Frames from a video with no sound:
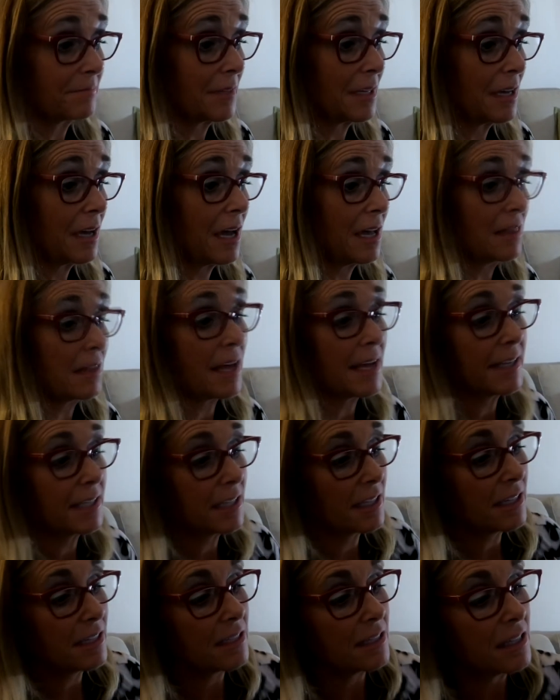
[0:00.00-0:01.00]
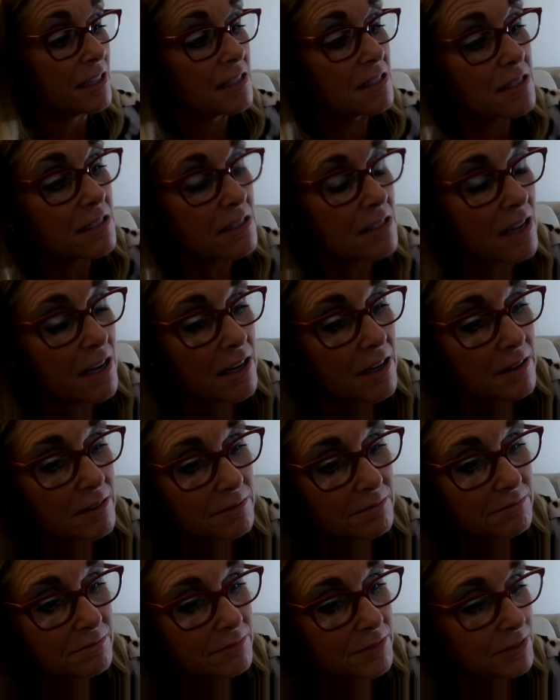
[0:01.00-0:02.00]
I like it. It's
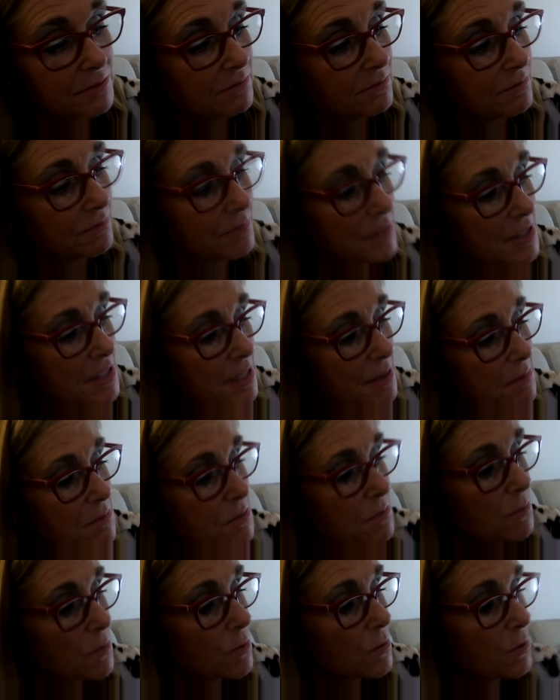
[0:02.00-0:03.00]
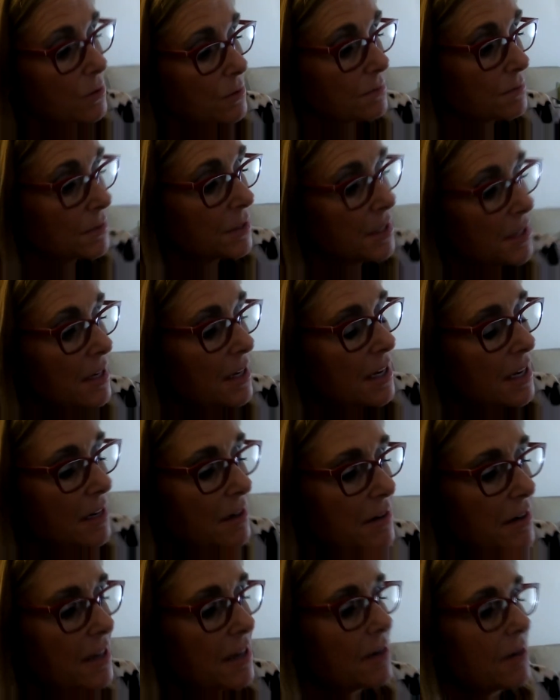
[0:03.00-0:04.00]
seems more, I don't
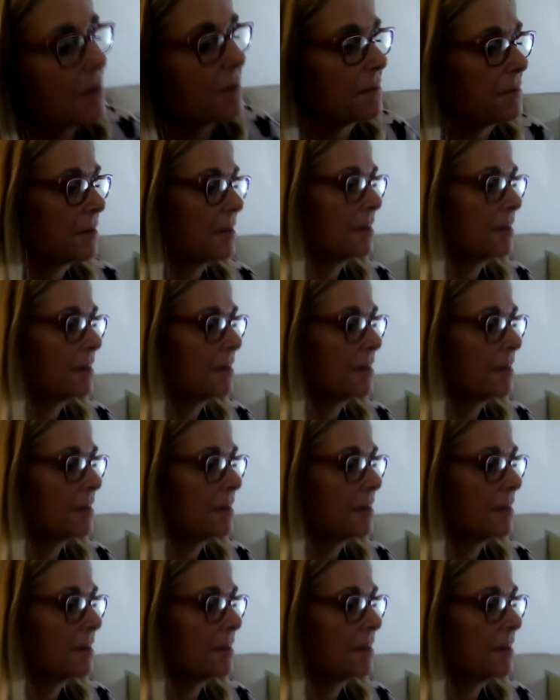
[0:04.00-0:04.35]
know,